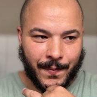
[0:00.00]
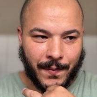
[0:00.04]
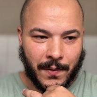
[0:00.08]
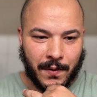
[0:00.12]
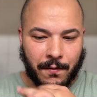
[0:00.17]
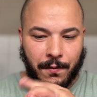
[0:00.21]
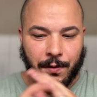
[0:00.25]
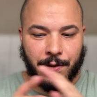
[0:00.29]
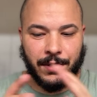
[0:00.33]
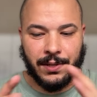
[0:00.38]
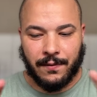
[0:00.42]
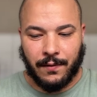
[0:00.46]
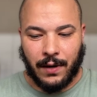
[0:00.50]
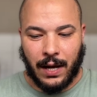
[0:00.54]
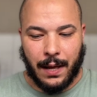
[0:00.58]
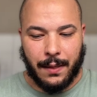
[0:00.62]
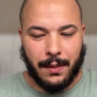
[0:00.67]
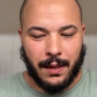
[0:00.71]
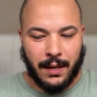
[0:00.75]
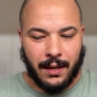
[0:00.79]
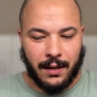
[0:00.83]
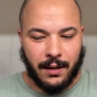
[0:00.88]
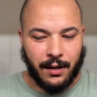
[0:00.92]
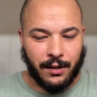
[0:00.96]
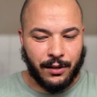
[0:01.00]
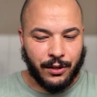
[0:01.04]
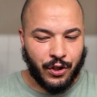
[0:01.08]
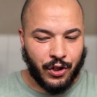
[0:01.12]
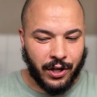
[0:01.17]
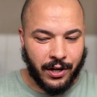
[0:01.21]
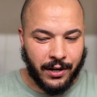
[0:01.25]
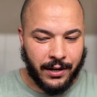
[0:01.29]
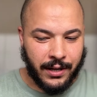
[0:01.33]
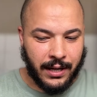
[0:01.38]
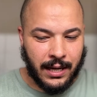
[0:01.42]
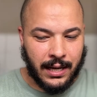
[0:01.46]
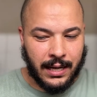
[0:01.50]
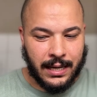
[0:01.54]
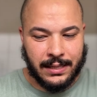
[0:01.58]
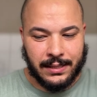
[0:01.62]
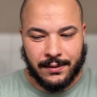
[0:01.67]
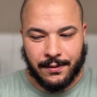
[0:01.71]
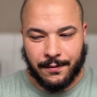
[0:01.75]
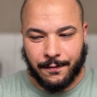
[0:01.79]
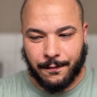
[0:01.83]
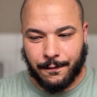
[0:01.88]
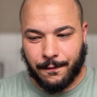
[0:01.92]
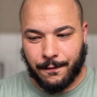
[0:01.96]
First of all, I think Algeria as
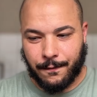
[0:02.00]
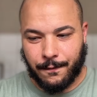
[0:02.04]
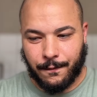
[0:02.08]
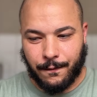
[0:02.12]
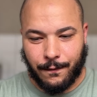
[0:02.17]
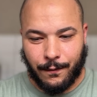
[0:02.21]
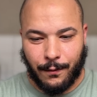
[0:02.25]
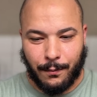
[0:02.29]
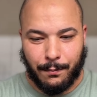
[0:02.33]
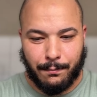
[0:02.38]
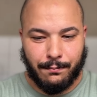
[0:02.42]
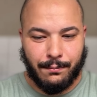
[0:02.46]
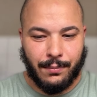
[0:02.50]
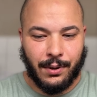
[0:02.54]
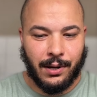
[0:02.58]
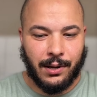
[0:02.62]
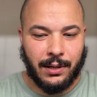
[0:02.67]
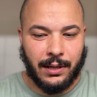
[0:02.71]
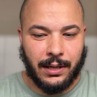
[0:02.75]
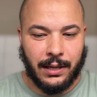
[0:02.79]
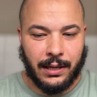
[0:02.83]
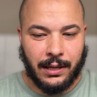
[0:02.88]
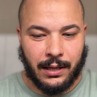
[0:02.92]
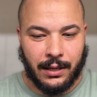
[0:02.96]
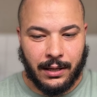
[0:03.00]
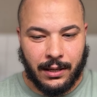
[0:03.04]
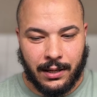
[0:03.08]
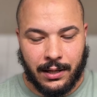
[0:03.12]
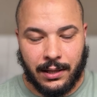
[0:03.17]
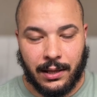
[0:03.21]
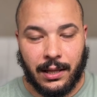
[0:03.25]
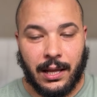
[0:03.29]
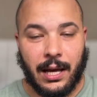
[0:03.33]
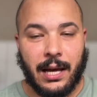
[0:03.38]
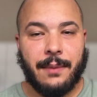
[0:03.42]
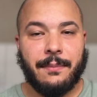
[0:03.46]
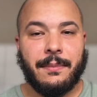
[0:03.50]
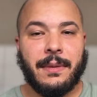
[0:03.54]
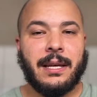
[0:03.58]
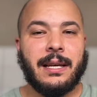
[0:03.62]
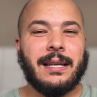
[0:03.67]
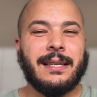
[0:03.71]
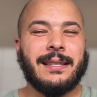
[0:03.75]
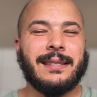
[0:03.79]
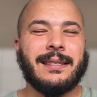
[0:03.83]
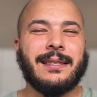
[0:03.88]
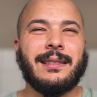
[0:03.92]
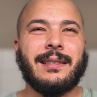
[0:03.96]
a footballing climate
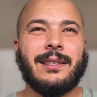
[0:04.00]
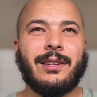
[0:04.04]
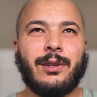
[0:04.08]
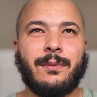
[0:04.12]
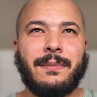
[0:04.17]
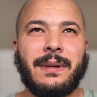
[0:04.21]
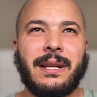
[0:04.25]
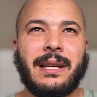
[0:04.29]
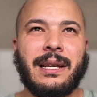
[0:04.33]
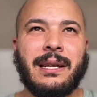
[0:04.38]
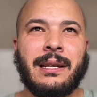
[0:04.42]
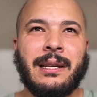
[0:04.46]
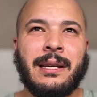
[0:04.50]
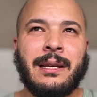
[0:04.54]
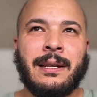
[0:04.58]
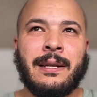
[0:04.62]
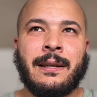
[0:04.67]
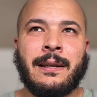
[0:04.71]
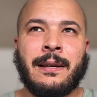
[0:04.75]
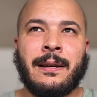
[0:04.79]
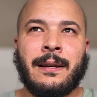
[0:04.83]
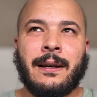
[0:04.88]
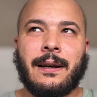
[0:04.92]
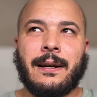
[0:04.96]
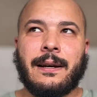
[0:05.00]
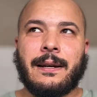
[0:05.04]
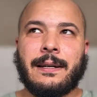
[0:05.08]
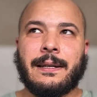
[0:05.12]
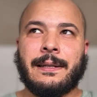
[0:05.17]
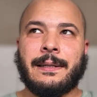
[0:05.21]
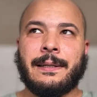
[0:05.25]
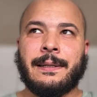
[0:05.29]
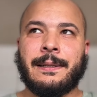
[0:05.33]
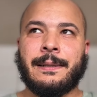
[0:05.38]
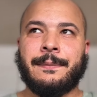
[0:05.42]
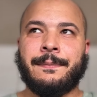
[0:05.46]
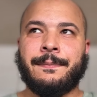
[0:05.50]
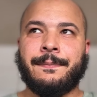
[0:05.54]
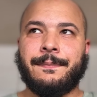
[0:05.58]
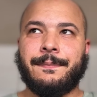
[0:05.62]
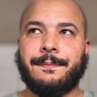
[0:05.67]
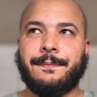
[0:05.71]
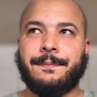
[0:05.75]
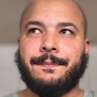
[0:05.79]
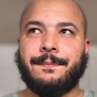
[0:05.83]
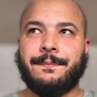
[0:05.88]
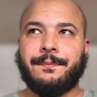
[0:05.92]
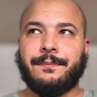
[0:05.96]
is a little bit
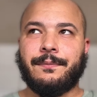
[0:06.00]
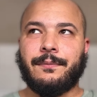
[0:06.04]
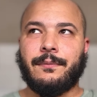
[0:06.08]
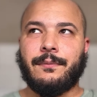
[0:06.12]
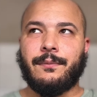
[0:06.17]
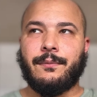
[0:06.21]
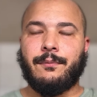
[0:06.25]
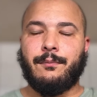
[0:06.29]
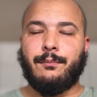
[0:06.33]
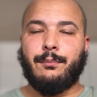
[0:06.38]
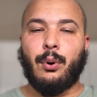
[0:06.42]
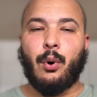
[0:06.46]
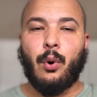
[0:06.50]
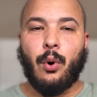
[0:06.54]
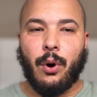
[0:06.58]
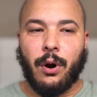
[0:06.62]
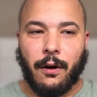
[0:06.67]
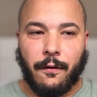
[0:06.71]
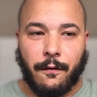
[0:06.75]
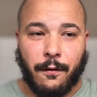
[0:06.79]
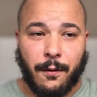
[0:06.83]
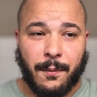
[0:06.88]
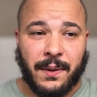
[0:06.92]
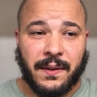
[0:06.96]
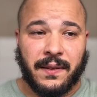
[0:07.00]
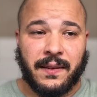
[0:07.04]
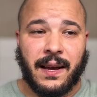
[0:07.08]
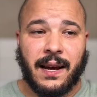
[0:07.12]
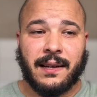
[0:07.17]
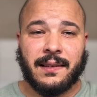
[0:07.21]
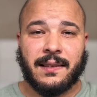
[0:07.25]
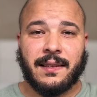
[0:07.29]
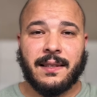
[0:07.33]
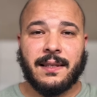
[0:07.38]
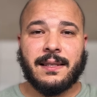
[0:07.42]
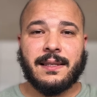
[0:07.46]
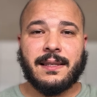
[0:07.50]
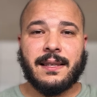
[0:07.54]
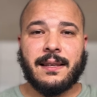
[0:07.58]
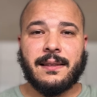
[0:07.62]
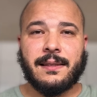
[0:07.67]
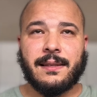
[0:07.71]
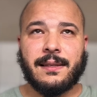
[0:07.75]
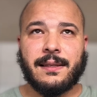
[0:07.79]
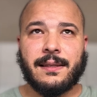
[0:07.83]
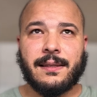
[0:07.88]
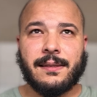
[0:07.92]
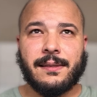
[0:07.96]
poor from a tactics
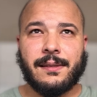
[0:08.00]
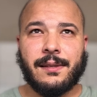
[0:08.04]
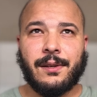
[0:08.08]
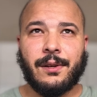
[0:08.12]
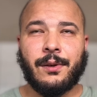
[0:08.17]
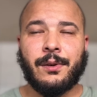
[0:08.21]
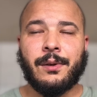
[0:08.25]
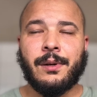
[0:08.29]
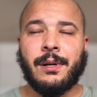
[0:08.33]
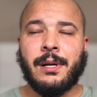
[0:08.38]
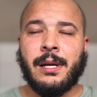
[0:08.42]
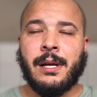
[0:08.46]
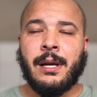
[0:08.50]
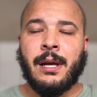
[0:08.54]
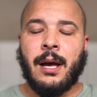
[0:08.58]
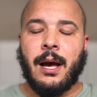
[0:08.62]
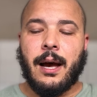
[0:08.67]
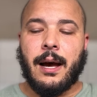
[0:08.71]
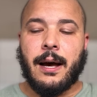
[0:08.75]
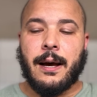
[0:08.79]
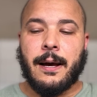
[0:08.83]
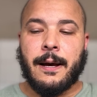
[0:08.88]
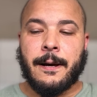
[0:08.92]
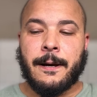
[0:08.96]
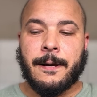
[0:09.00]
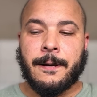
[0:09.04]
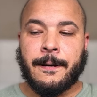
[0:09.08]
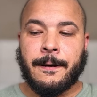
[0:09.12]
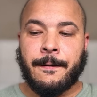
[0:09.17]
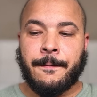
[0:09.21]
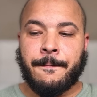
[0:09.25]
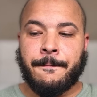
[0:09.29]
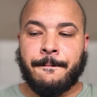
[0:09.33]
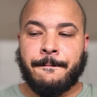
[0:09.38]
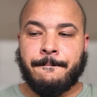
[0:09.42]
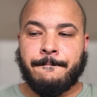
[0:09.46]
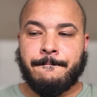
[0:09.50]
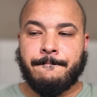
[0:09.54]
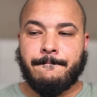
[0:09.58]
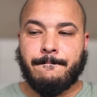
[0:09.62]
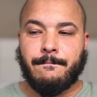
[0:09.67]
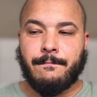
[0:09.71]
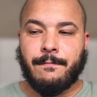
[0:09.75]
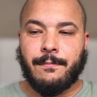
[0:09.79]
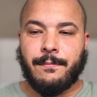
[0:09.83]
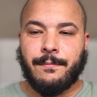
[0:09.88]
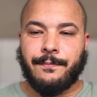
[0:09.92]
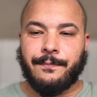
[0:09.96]
sense, you know.
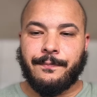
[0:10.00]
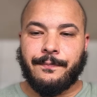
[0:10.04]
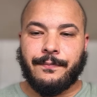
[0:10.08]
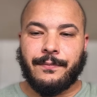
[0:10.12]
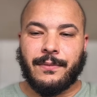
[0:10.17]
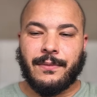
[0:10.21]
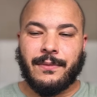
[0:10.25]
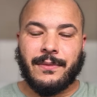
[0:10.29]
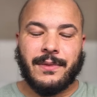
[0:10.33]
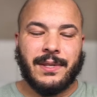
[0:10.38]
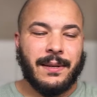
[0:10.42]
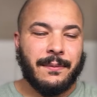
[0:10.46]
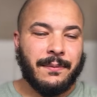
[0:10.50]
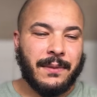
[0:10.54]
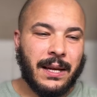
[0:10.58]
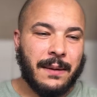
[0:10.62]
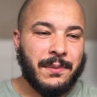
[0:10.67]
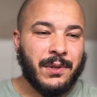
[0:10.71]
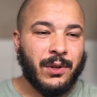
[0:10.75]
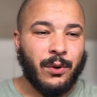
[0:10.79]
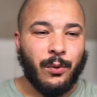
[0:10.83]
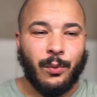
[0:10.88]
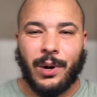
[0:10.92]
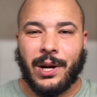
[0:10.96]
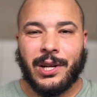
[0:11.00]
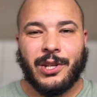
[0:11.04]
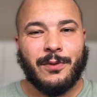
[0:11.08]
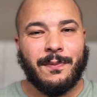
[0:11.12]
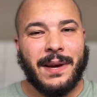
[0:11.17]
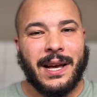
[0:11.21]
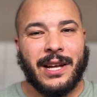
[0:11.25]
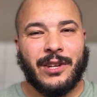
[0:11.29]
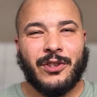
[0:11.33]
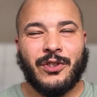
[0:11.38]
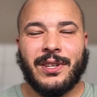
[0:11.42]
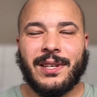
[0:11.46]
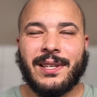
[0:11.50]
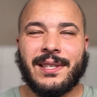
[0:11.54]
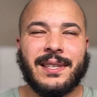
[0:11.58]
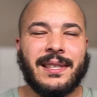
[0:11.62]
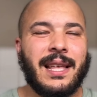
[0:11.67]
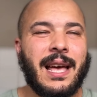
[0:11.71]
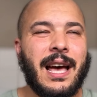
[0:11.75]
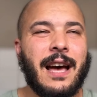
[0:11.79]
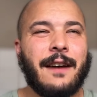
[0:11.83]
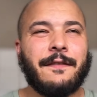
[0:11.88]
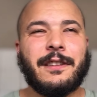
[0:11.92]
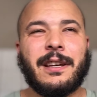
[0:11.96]
Sometimes you'll watch matches and
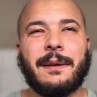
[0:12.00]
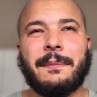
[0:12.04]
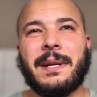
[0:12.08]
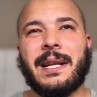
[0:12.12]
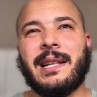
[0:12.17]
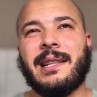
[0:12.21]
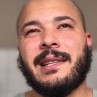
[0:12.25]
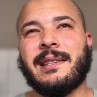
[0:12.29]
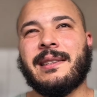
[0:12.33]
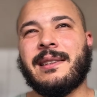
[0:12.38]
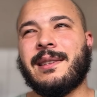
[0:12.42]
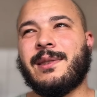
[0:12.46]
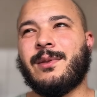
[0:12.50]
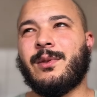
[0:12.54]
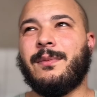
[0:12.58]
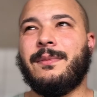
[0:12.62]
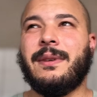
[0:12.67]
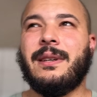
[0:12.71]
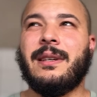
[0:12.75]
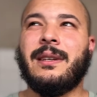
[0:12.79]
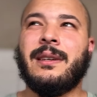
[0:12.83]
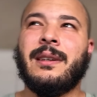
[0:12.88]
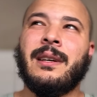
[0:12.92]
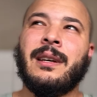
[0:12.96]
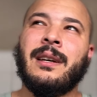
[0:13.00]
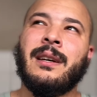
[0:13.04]
the halftime analysis will be,